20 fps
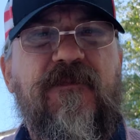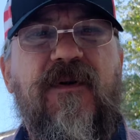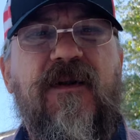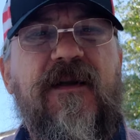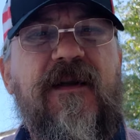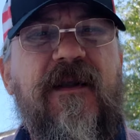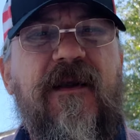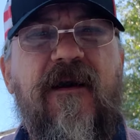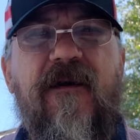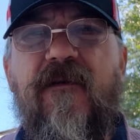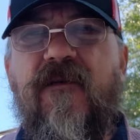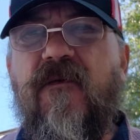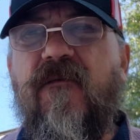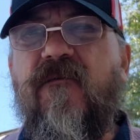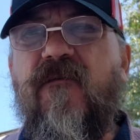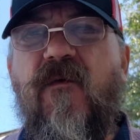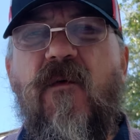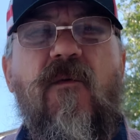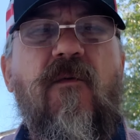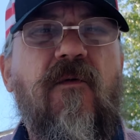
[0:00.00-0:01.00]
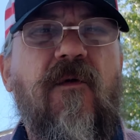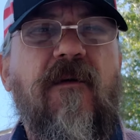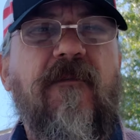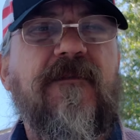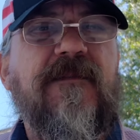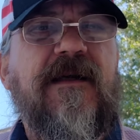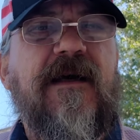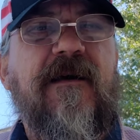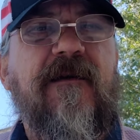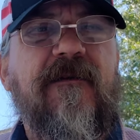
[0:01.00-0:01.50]
plenty of other
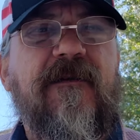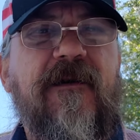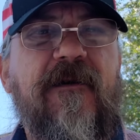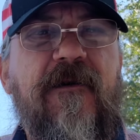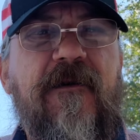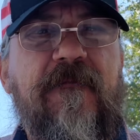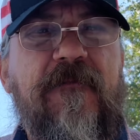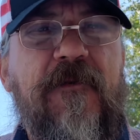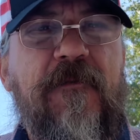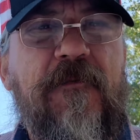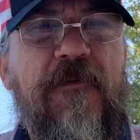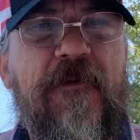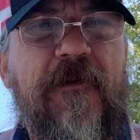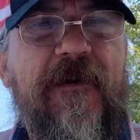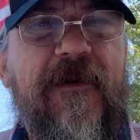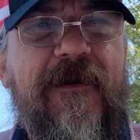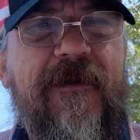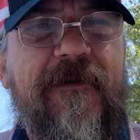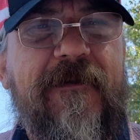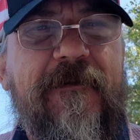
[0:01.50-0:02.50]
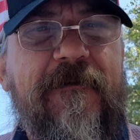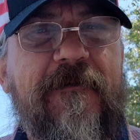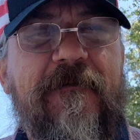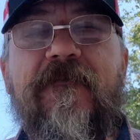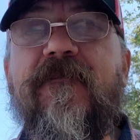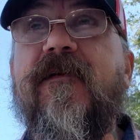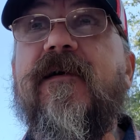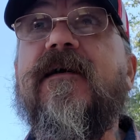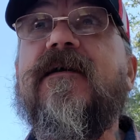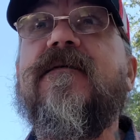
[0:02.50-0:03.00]
forums out there if you want to get into a
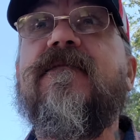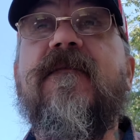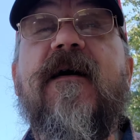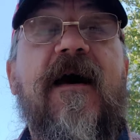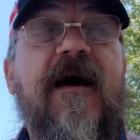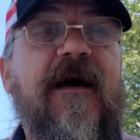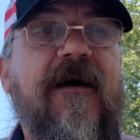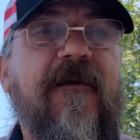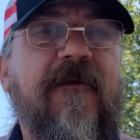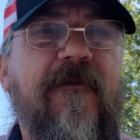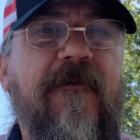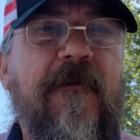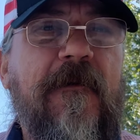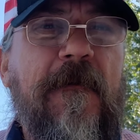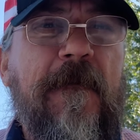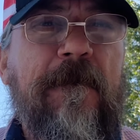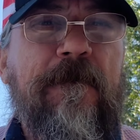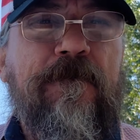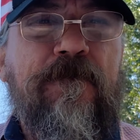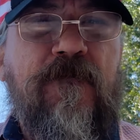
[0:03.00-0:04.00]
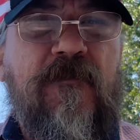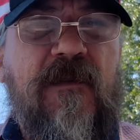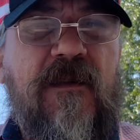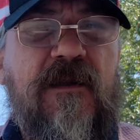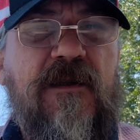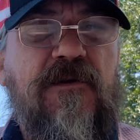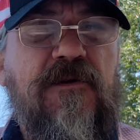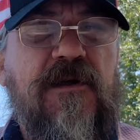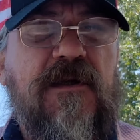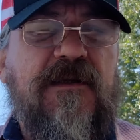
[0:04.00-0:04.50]
fist fight, or
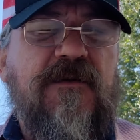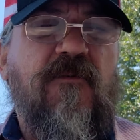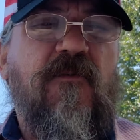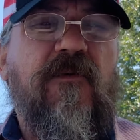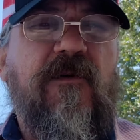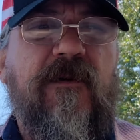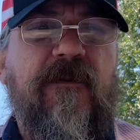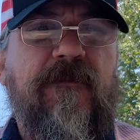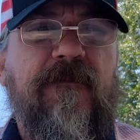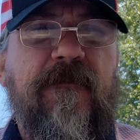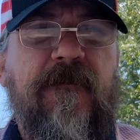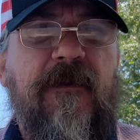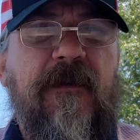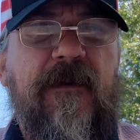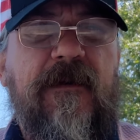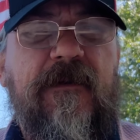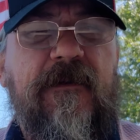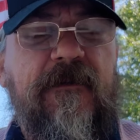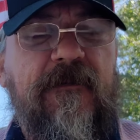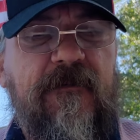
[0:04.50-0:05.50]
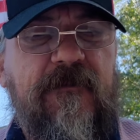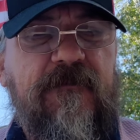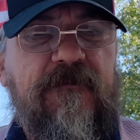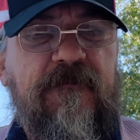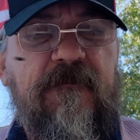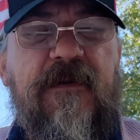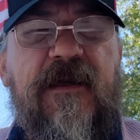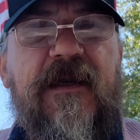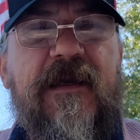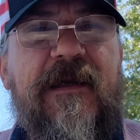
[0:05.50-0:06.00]
you just want to
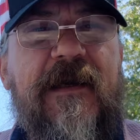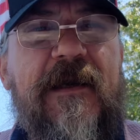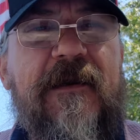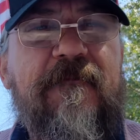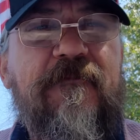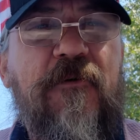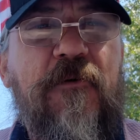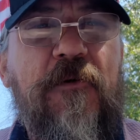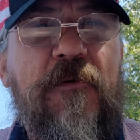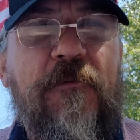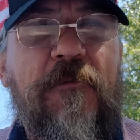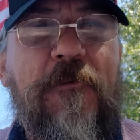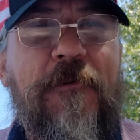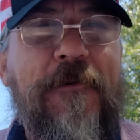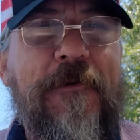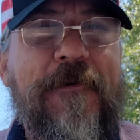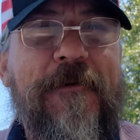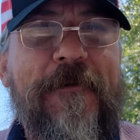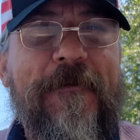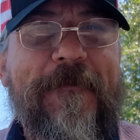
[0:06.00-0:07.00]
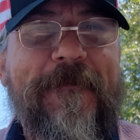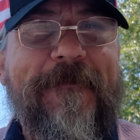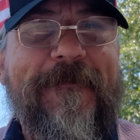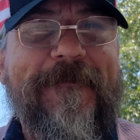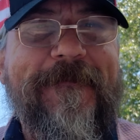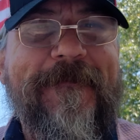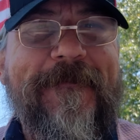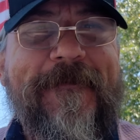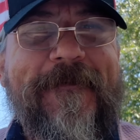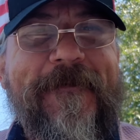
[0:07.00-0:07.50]
be a keyboard warrior and
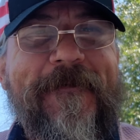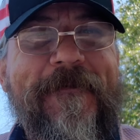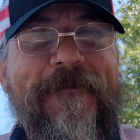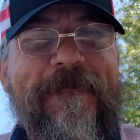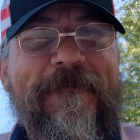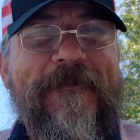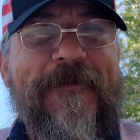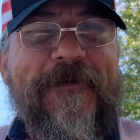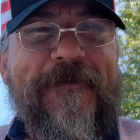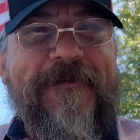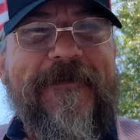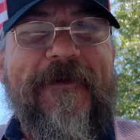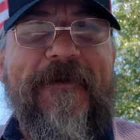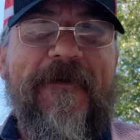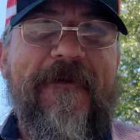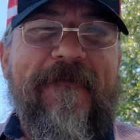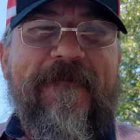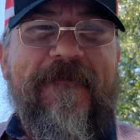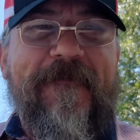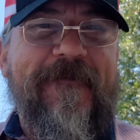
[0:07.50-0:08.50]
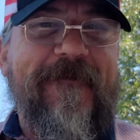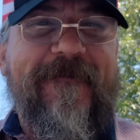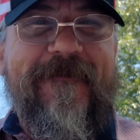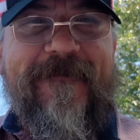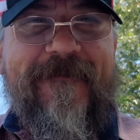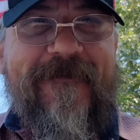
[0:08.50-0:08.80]
be tough and